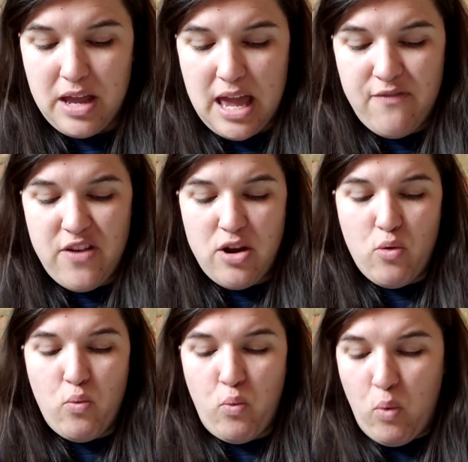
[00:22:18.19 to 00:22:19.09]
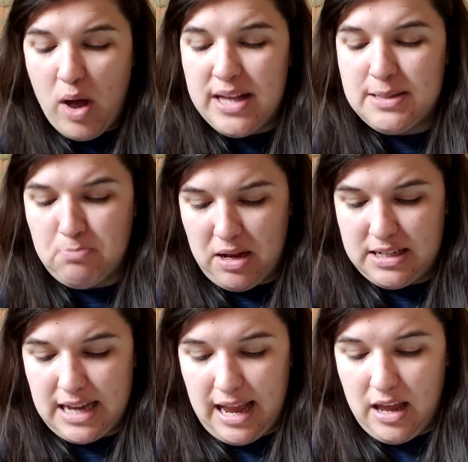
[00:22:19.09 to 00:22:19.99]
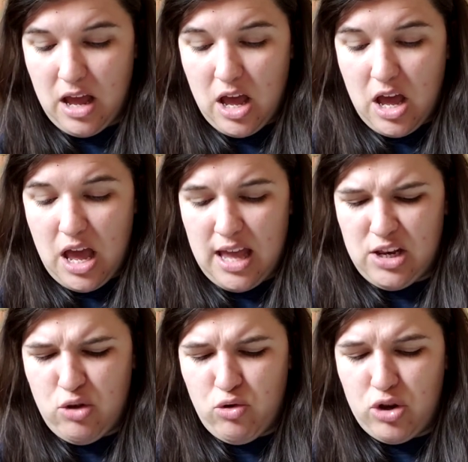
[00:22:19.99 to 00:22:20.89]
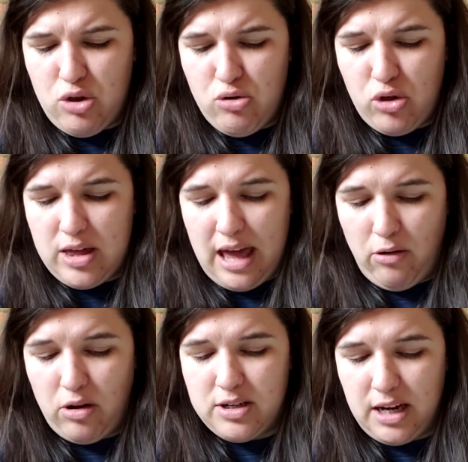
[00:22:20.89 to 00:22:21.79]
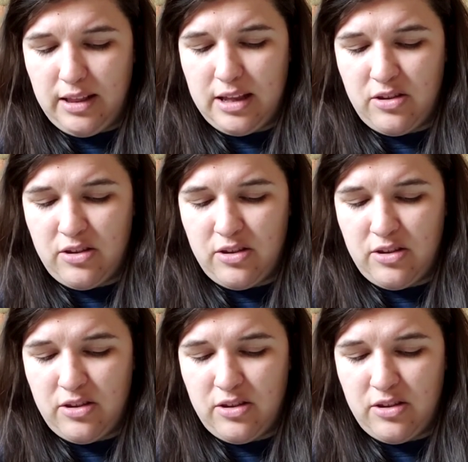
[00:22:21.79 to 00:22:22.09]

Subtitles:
If it was Monday, and you could usually count on Dudley